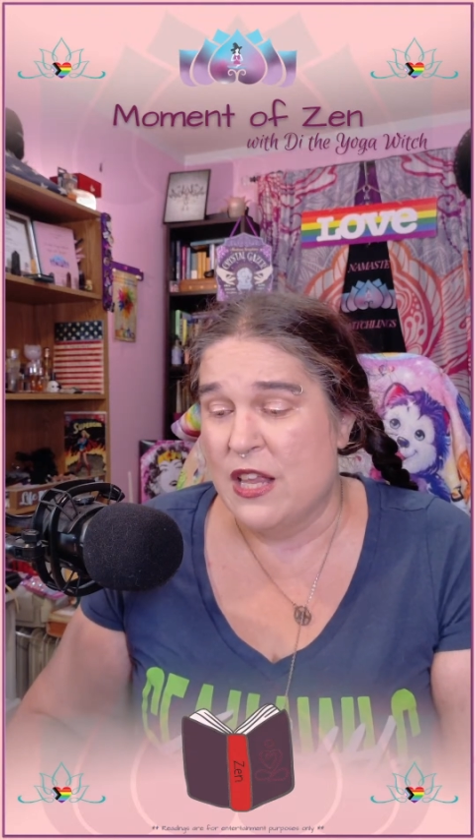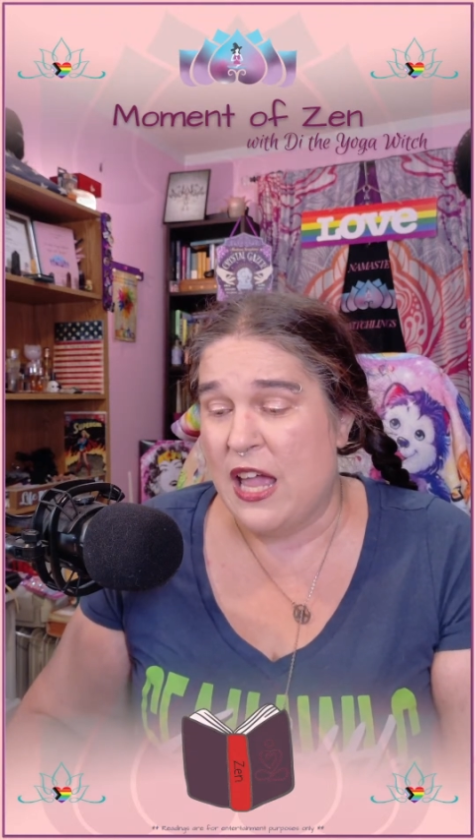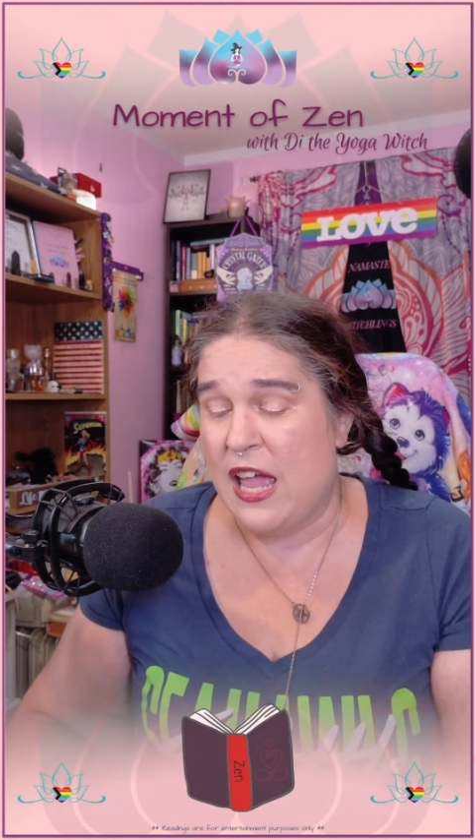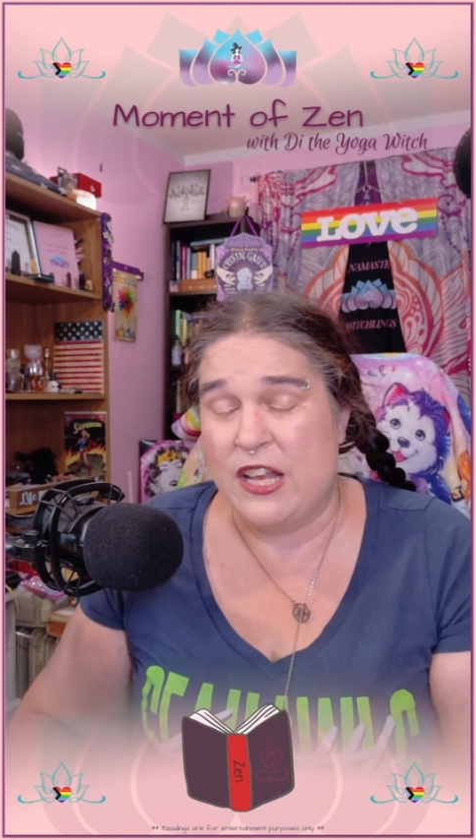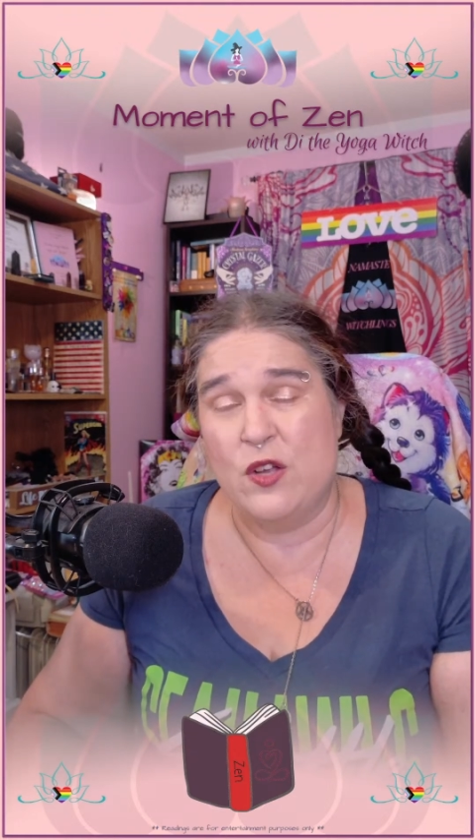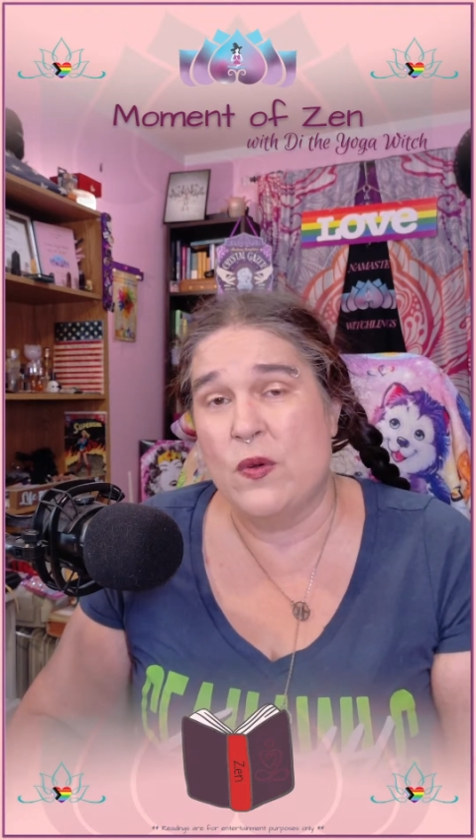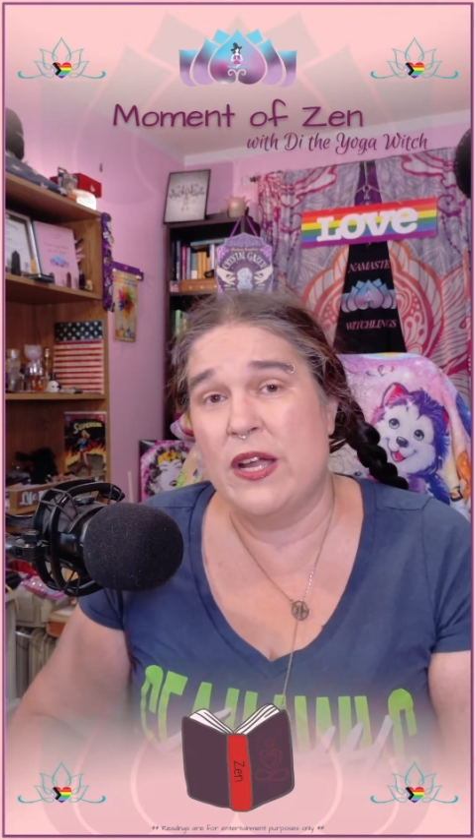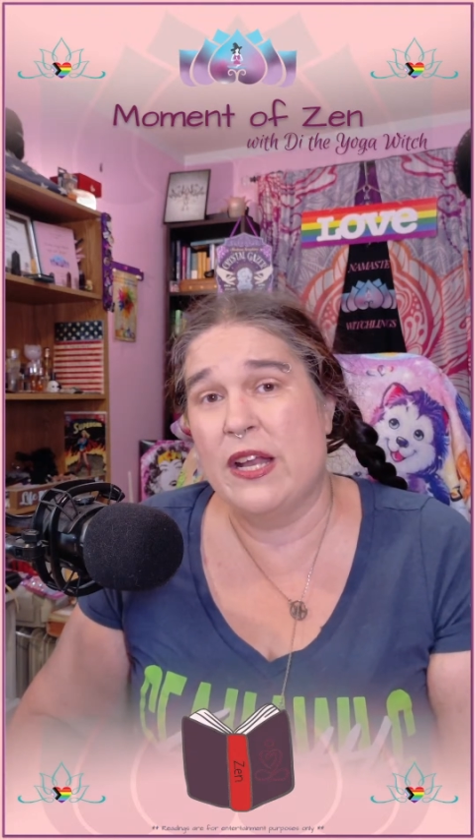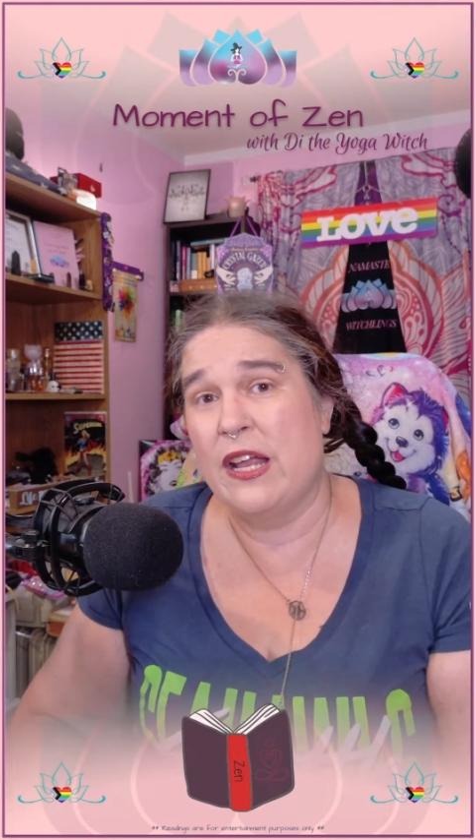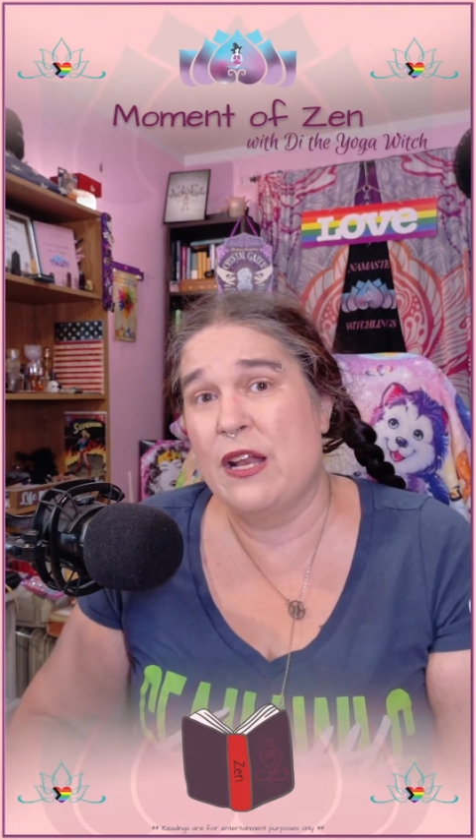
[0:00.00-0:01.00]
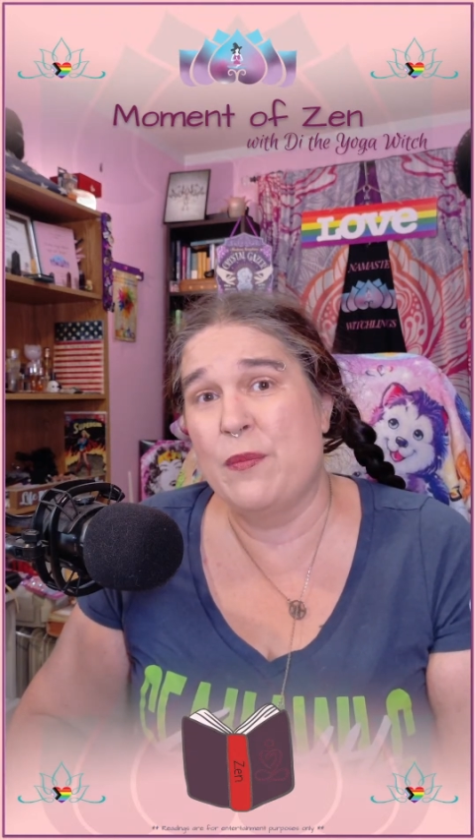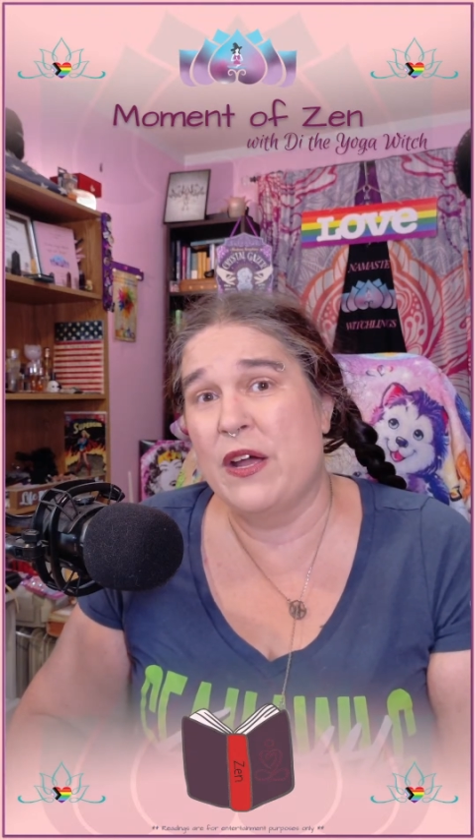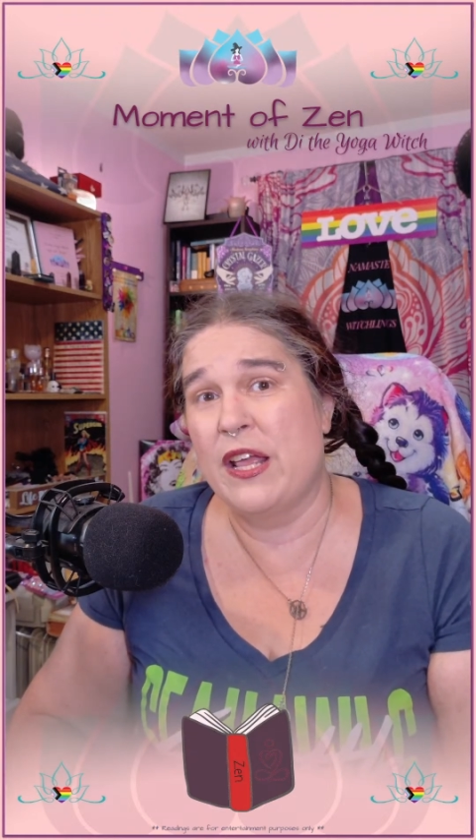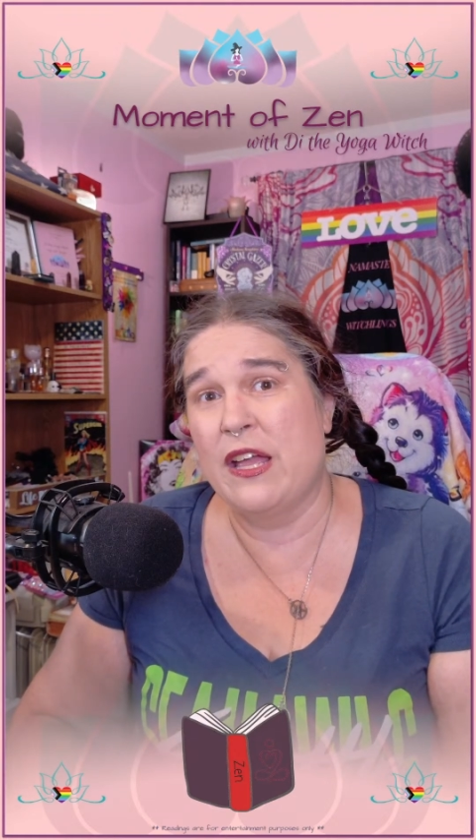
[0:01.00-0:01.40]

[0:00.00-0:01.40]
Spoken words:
and you ain't anybody